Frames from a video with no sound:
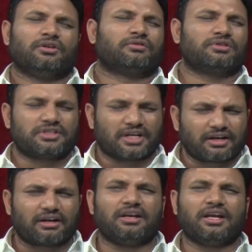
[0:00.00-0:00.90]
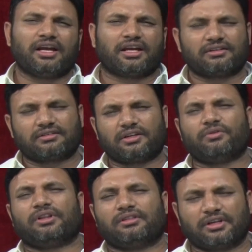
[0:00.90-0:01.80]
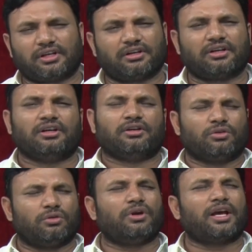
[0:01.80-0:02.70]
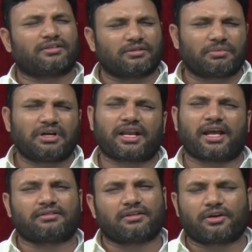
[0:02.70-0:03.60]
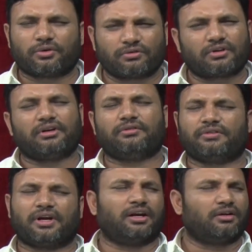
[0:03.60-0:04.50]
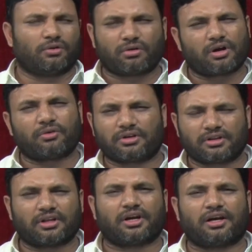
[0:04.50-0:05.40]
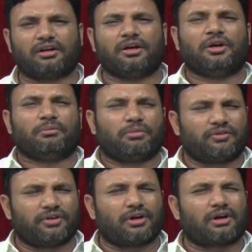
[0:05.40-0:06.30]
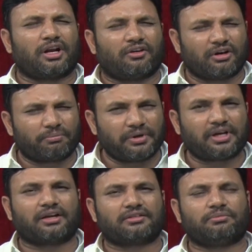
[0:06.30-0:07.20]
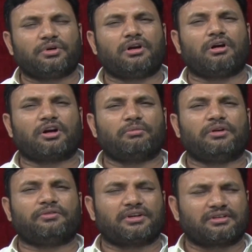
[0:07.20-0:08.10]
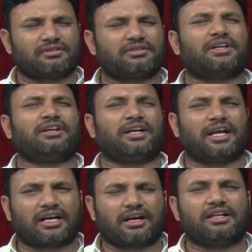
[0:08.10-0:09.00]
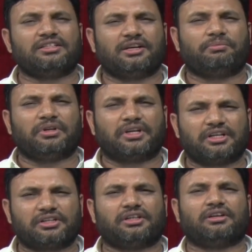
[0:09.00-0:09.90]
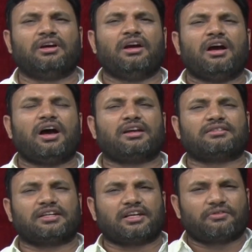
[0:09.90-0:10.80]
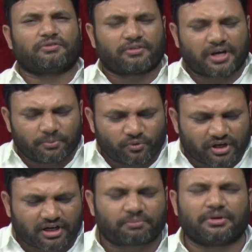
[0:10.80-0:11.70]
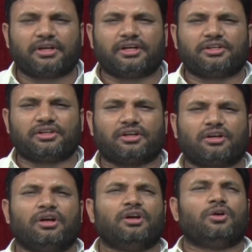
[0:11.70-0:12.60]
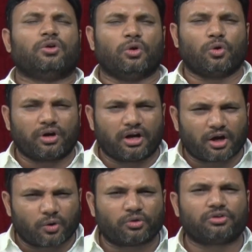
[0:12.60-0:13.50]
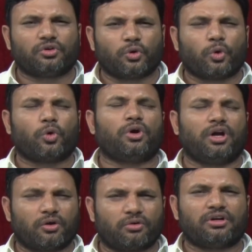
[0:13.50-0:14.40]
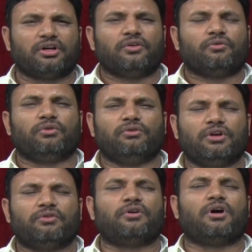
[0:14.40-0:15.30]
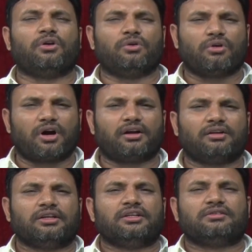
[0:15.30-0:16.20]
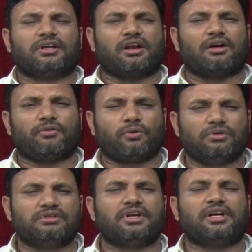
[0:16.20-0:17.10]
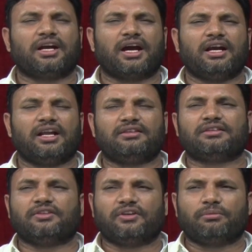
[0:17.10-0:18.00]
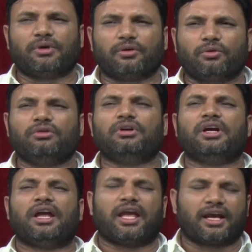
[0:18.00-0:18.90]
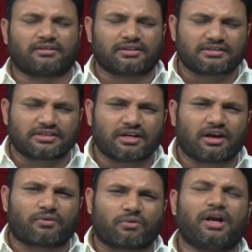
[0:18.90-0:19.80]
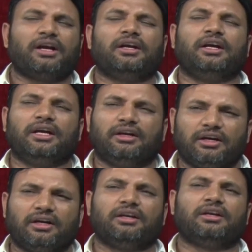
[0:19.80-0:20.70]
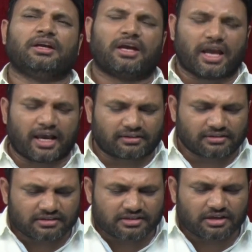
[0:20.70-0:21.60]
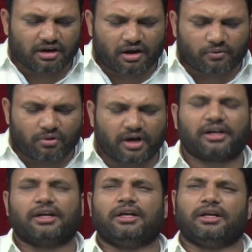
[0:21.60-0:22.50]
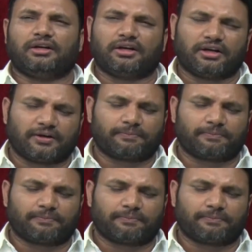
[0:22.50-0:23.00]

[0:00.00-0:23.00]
So generally I can say one thing, though XML tags are user defined, no doubt in that, but when you are developing XML document for certain technology application or certain framework application, no doubt, no doubt we will follow what? Set of rules and guidelines given by what? XSD or what? DTD. XSD or what? DTD.